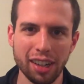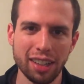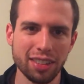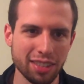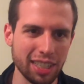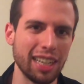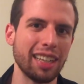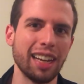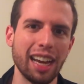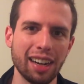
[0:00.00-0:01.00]

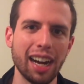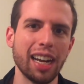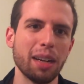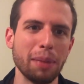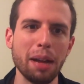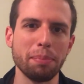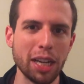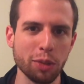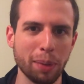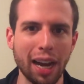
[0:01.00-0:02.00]
seen an item at
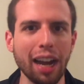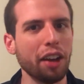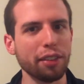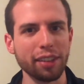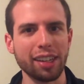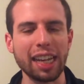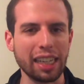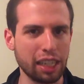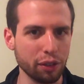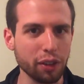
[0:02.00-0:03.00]
Best Buy, other than
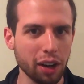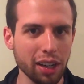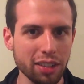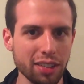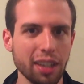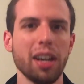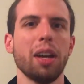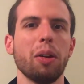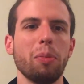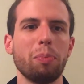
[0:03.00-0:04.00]
like gift cards,
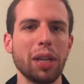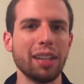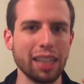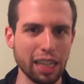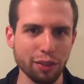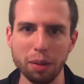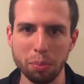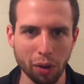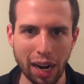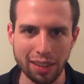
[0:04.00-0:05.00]
be an even
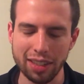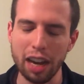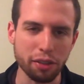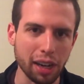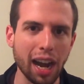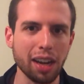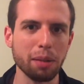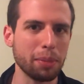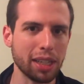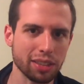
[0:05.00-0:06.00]
price. Every
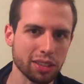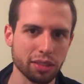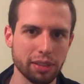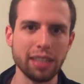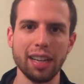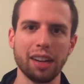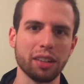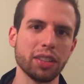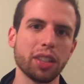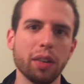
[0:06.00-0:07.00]
item, because it's a
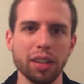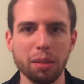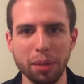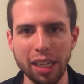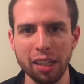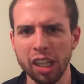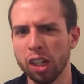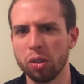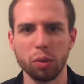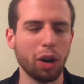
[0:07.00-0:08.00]
retailer, is going to be
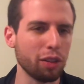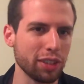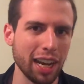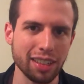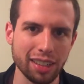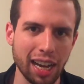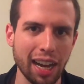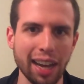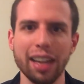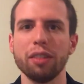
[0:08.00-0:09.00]

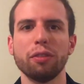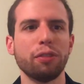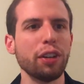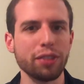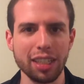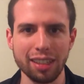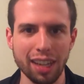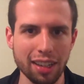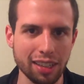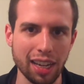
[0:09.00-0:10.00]
$12.99,
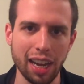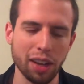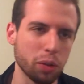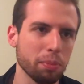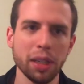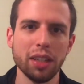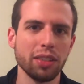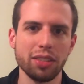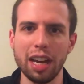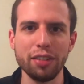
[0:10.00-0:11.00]
$15.99, or
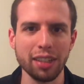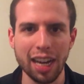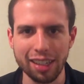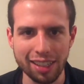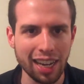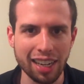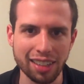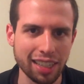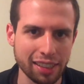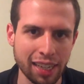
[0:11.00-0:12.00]

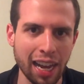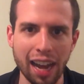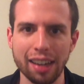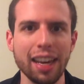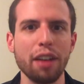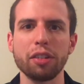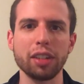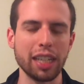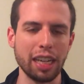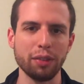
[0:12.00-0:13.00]
$7.99.99, never
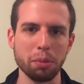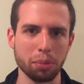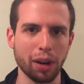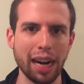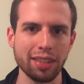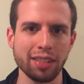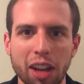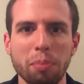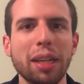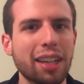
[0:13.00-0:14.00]
an even price.
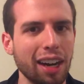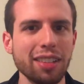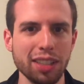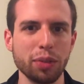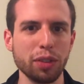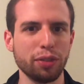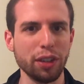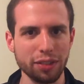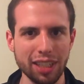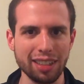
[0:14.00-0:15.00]
Because this was
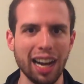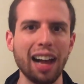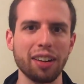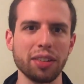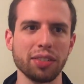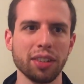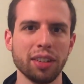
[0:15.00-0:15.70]
$15,